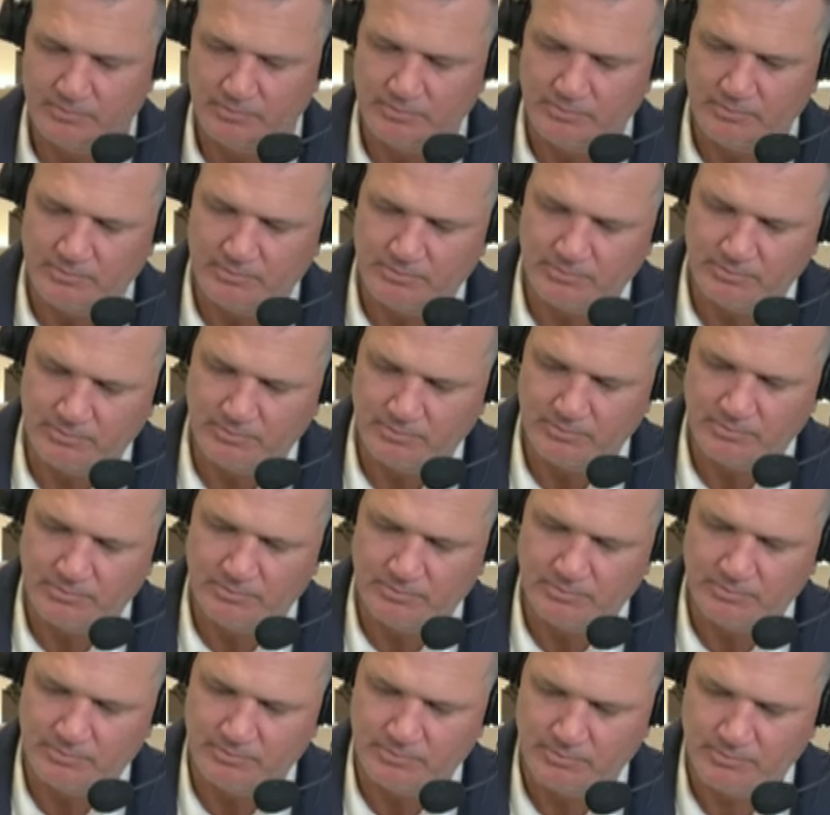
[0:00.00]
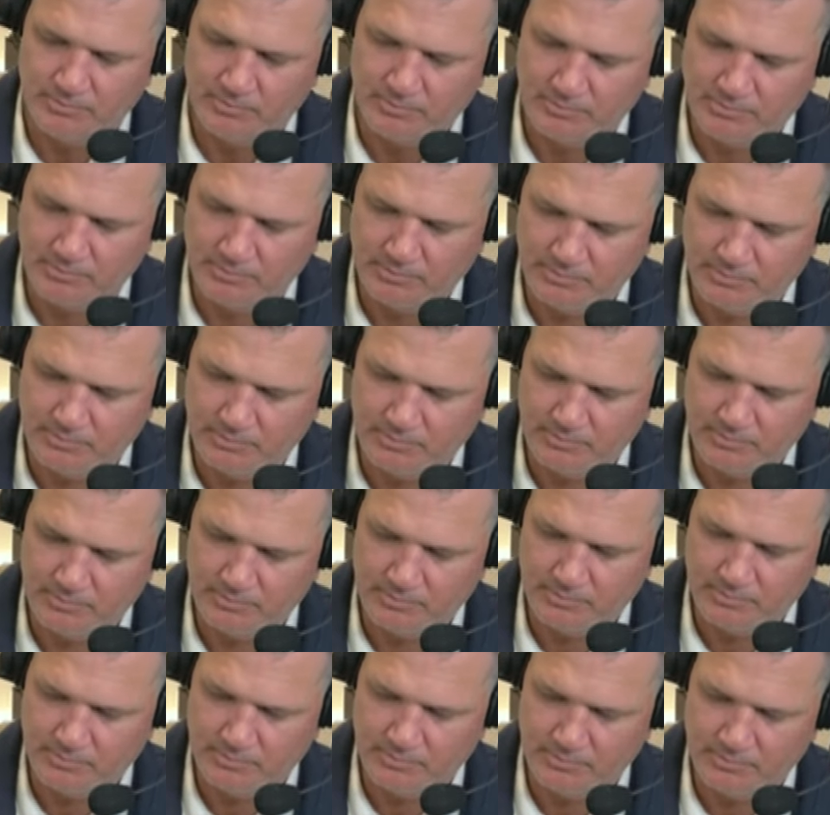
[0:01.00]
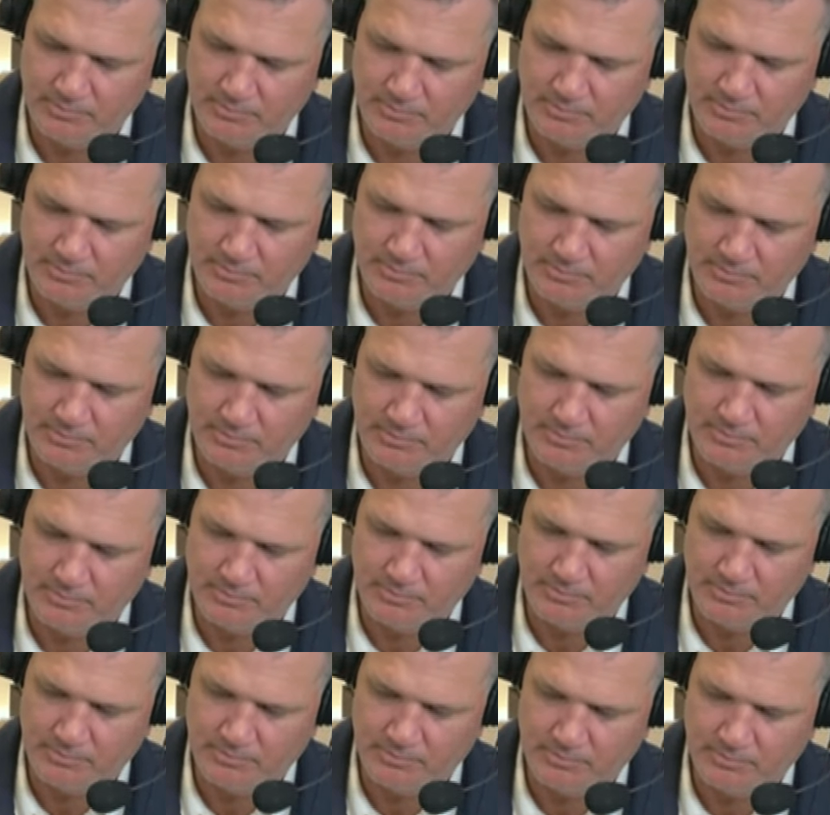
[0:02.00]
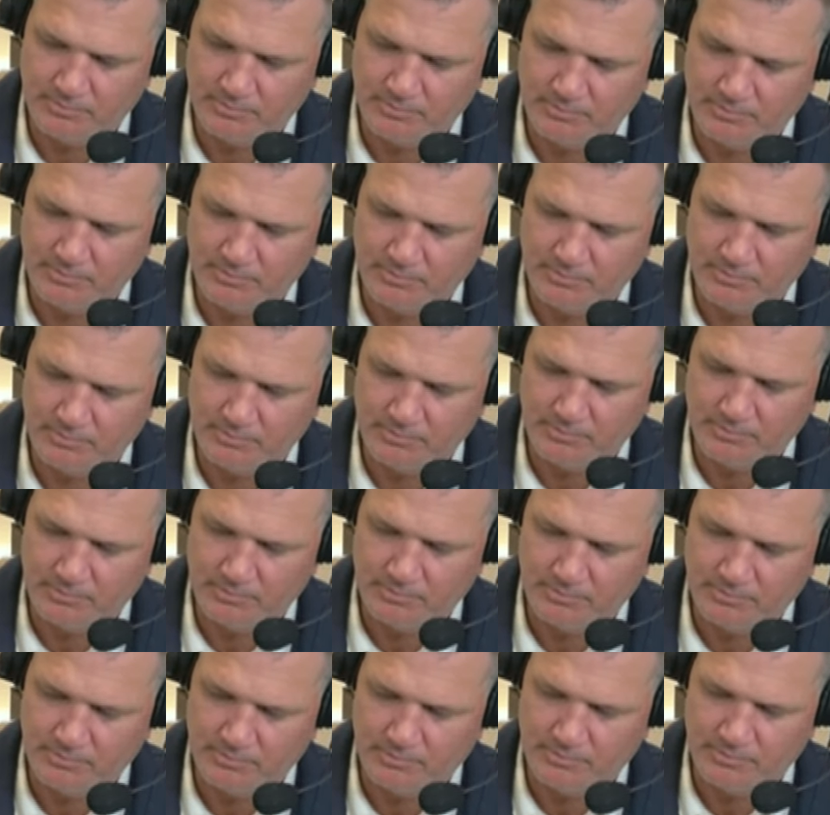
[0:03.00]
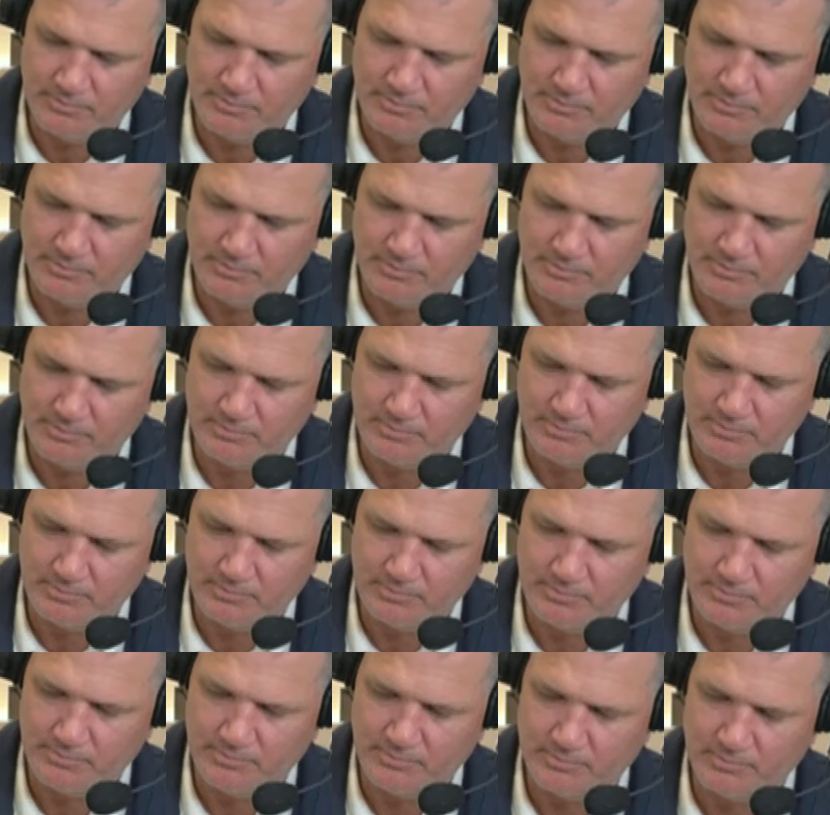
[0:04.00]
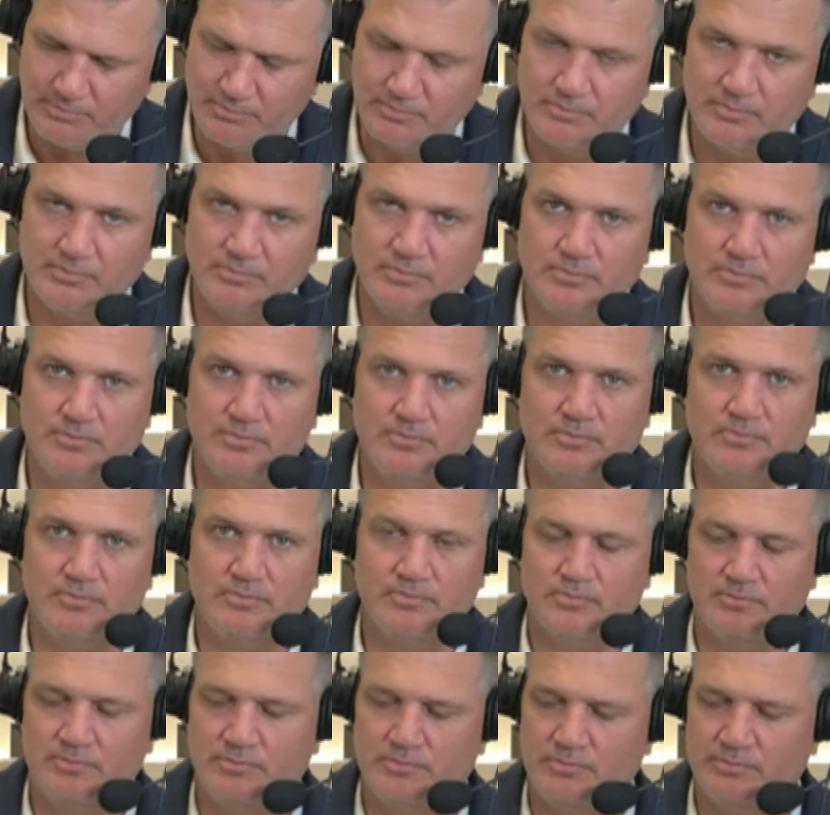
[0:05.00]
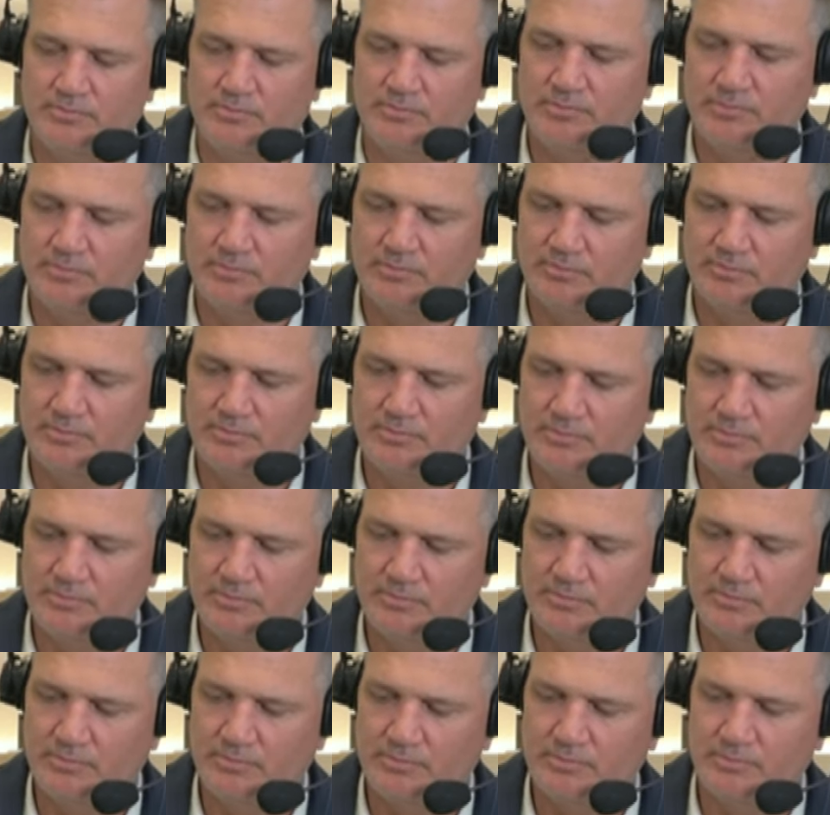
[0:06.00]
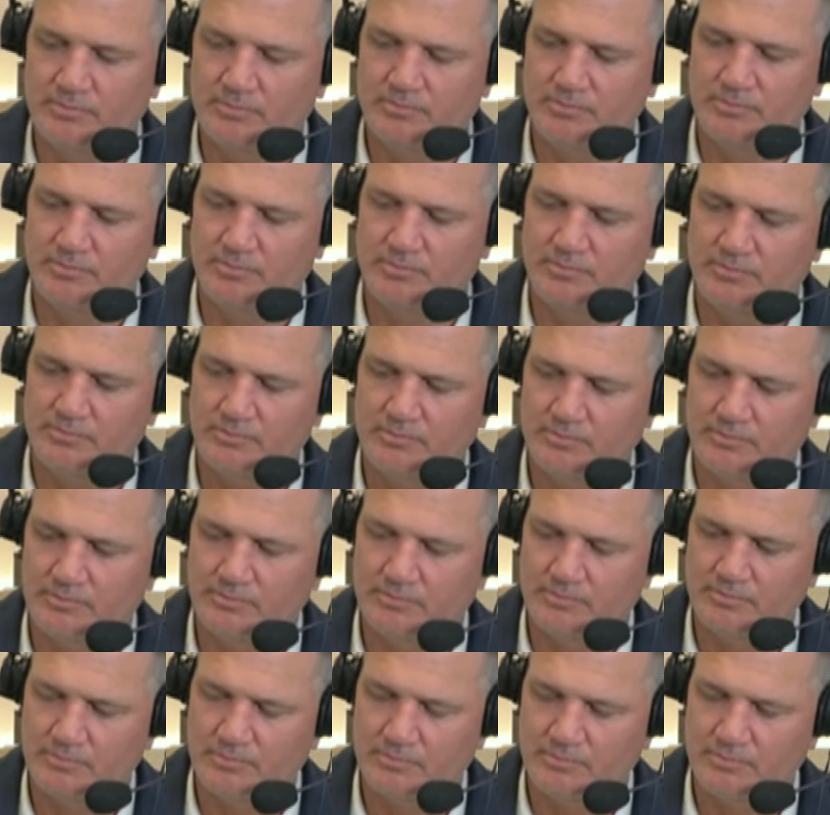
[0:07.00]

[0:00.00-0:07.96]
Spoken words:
The person shown says nothing.